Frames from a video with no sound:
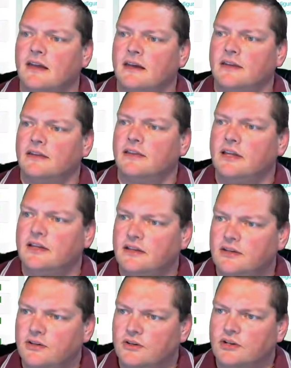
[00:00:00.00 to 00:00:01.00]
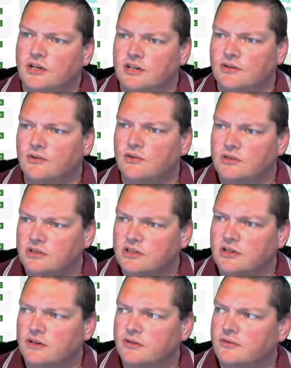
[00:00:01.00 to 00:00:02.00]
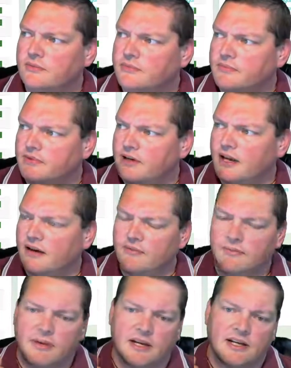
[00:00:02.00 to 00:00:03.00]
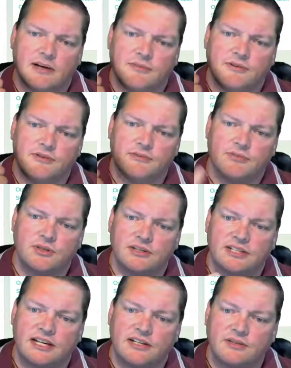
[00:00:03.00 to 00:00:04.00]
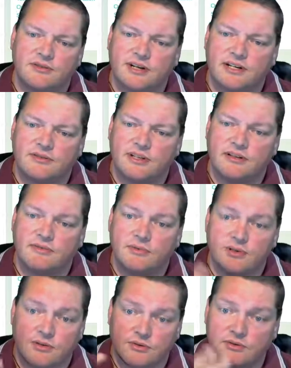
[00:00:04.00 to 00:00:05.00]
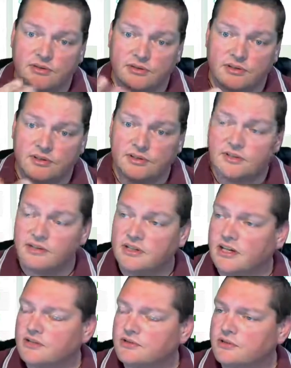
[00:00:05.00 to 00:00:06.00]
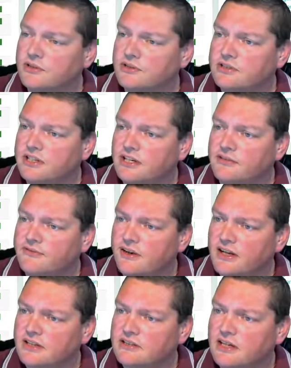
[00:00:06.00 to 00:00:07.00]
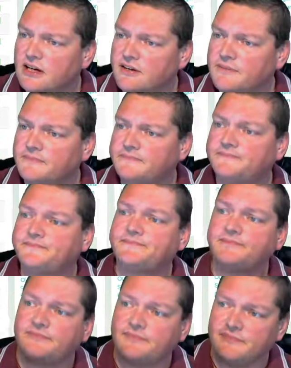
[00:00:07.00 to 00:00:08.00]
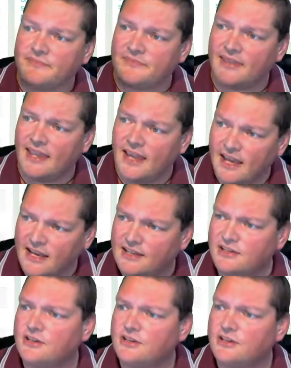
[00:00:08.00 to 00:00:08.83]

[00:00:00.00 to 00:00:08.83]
then you can also have a backup of your Moodle data directory where all of the actual user data files are. And you're